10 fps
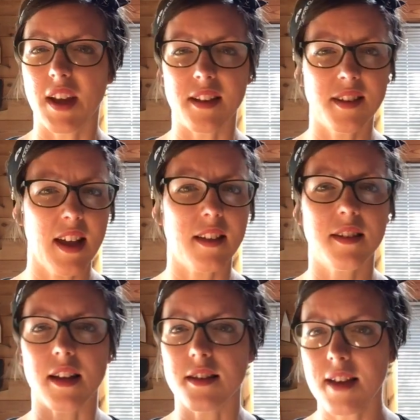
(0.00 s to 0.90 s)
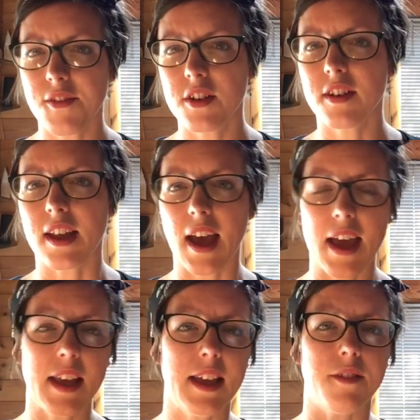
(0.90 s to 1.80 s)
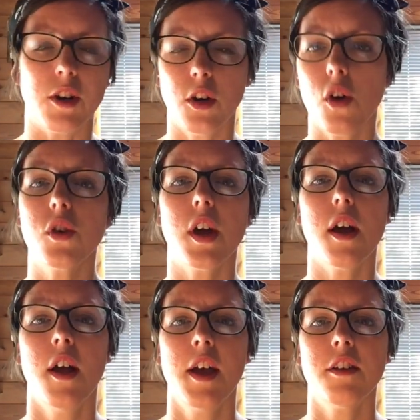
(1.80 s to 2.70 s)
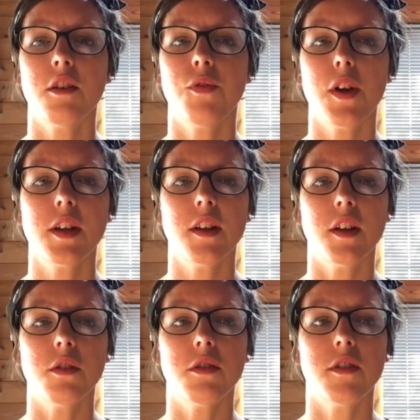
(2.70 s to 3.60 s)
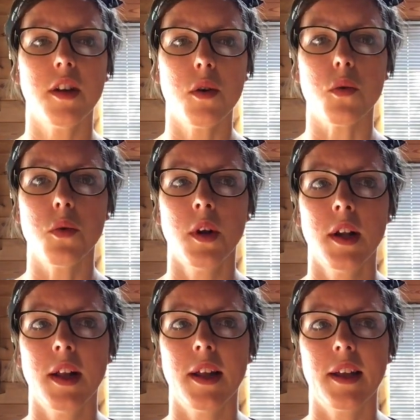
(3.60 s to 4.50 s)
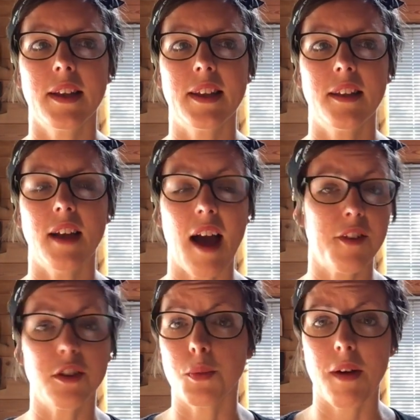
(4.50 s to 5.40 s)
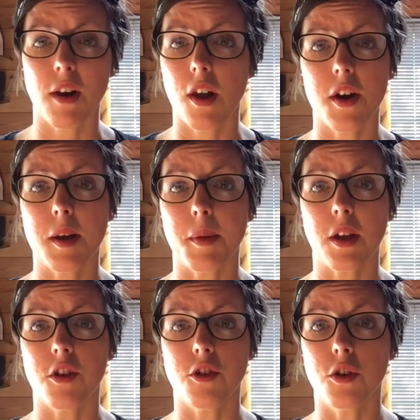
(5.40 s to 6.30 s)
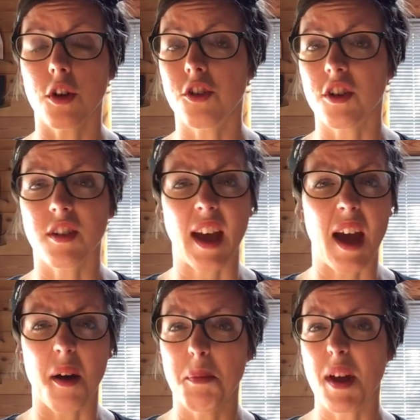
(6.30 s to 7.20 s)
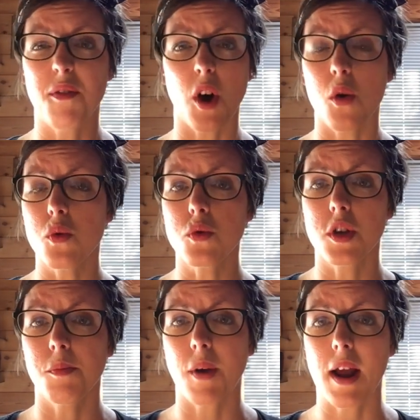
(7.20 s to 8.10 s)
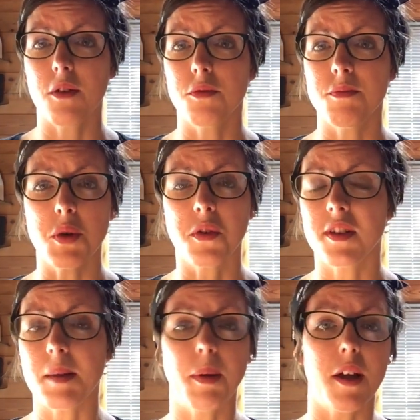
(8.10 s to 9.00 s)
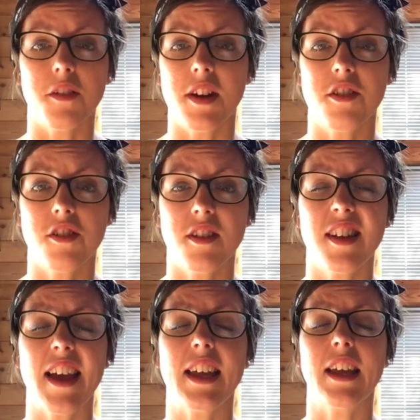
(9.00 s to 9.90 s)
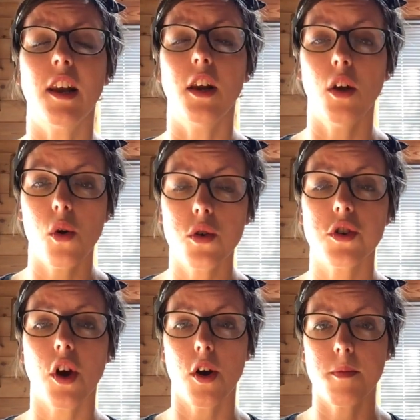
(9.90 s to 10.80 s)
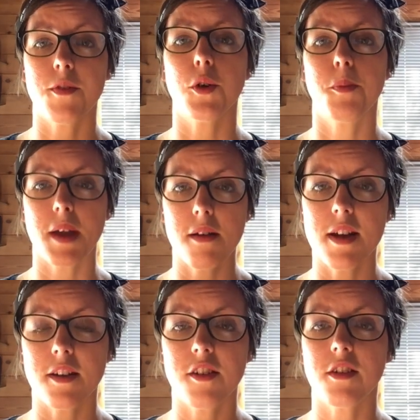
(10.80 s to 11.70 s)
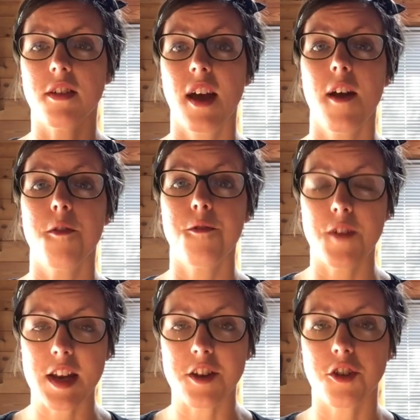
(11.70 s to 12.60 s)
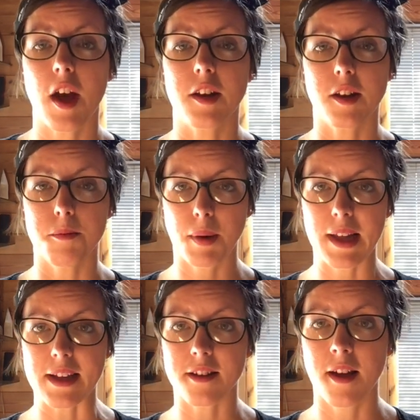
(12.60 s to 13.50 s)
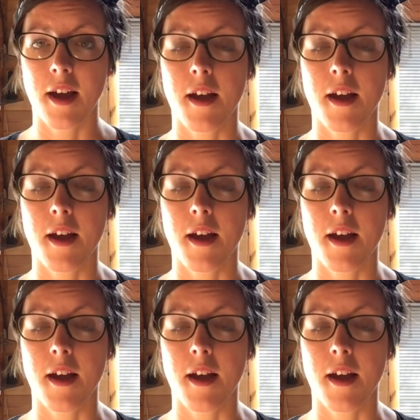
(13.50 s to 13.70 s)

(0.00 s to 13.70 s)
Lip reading: day 6, day 7, day 8, even longer, just finding that you still having to wear a liner because you could just get a bit of old brown mucousy blood and it's just taking a long time for your period to just finish and complete.